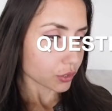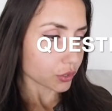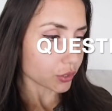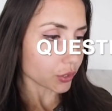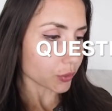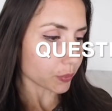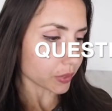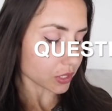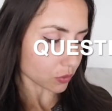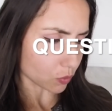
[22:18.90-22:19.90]
Do you
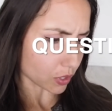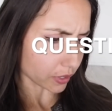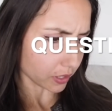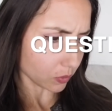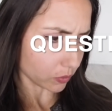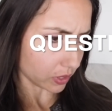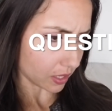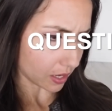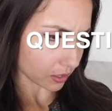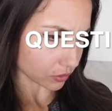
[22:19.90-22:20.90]
miss walking with
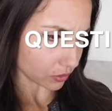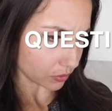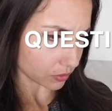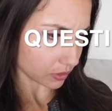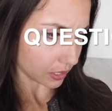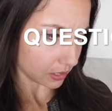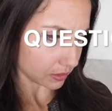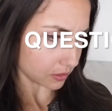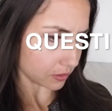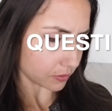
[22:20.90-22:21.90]
the
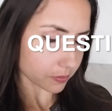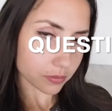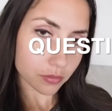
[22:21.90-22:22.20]
exoskeleton?